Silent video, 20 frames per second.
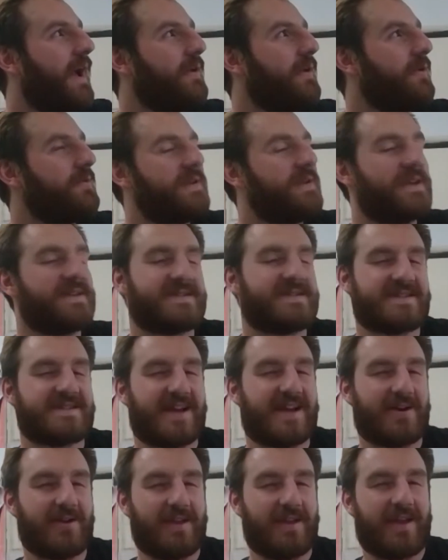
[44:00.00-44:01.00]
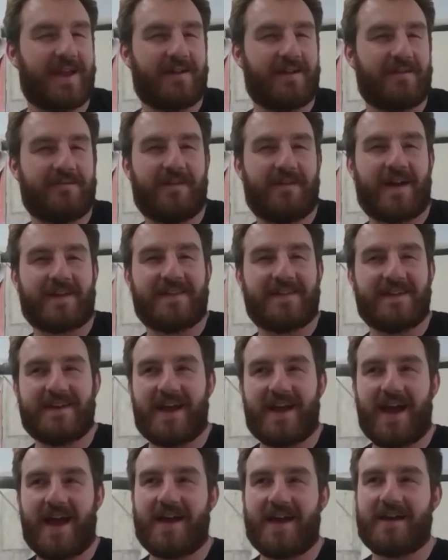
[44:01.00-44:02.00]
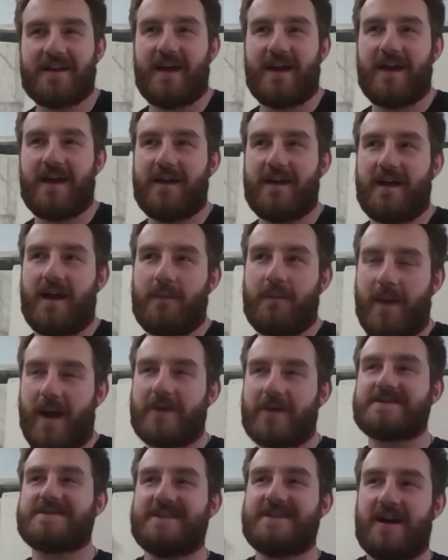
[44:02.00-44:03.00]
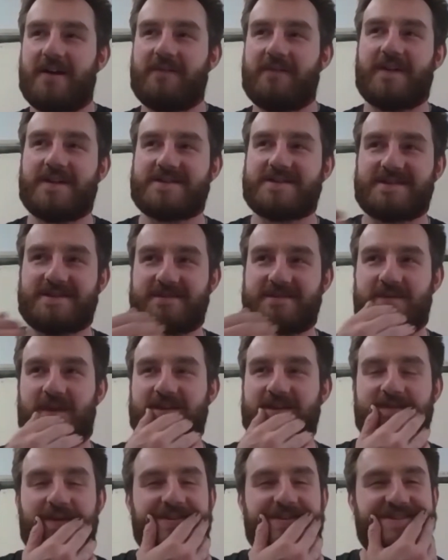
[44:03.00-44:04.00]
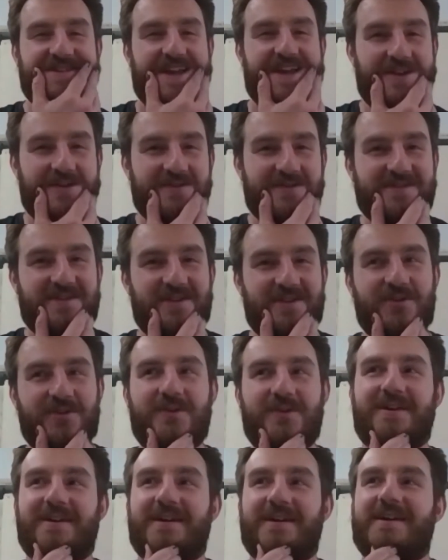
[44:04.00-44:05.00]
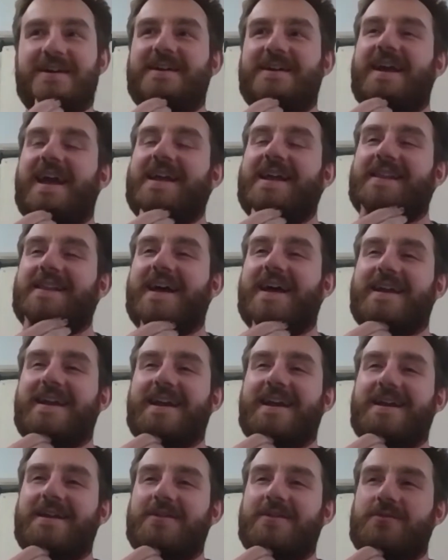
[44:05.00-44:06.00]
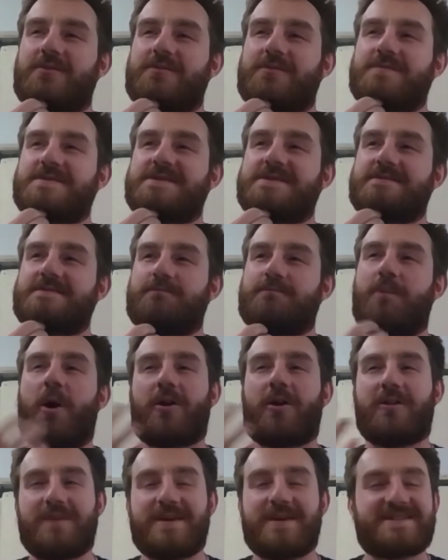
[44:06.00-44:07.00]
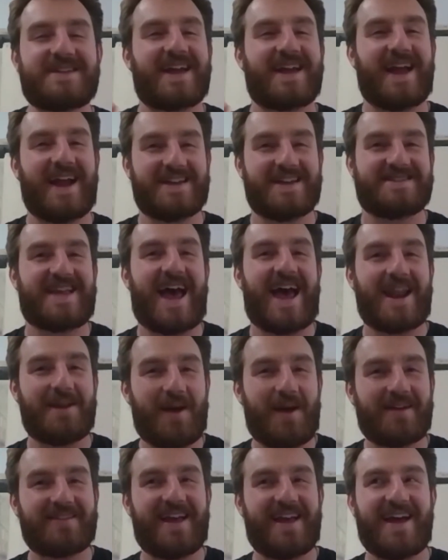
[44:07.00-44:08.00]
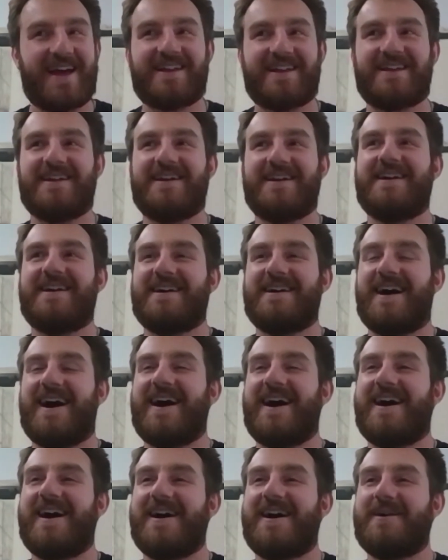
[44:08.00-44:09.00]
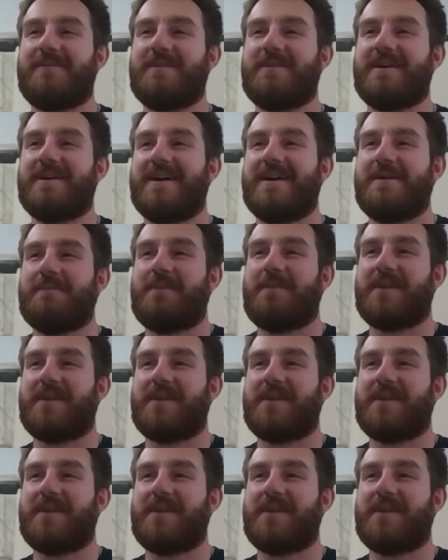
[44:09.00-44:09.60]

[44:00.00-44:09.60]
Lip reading: I don't necessarily get affected about stuff as much as I used to, and like part of me is like kind of sad about that. But